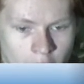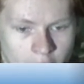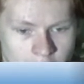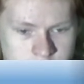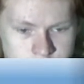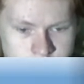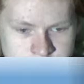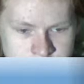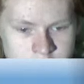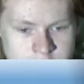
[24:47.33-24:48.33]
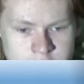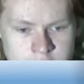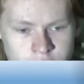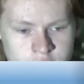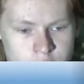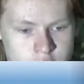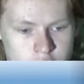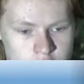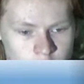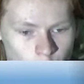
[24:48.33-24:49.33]
As you can see, the sea surface temperatures
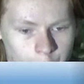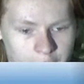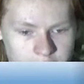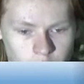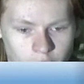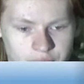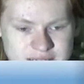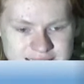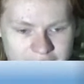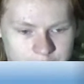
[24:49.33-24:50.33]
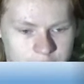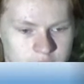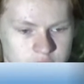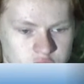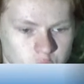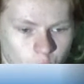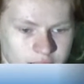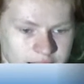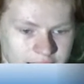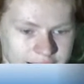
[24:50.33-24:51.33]
are going to remain around the same,
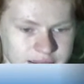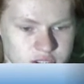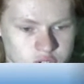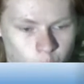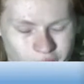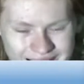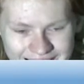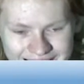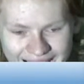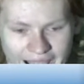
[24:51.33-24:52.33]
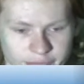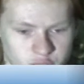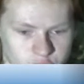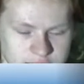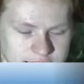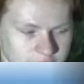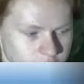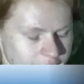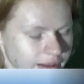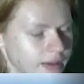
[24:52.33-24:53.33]
28.5 degrees
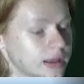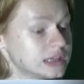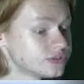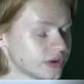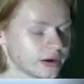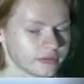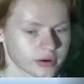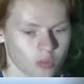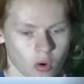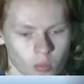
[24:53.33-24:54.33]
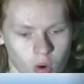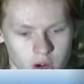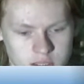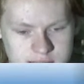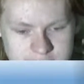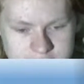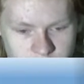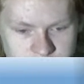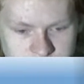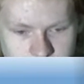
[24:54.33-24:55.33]
centigrade. It's very, very warm water, sea
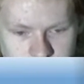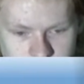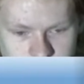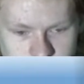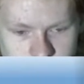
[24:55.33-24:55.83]
surface temperatures.